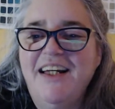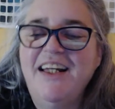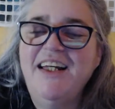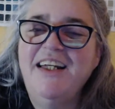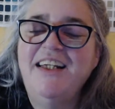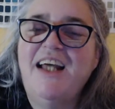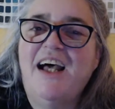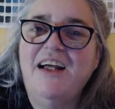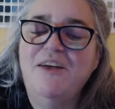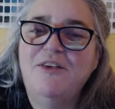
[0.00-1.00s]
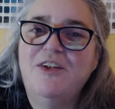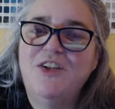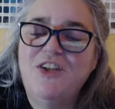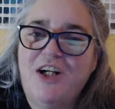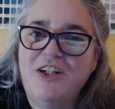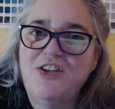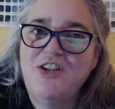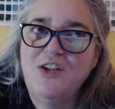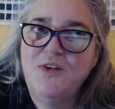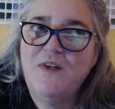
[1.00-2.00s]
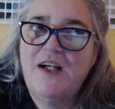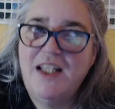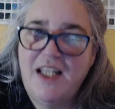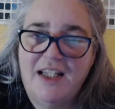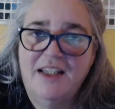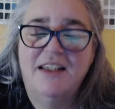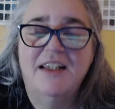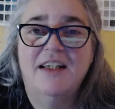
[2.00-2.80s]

And I will talk to you again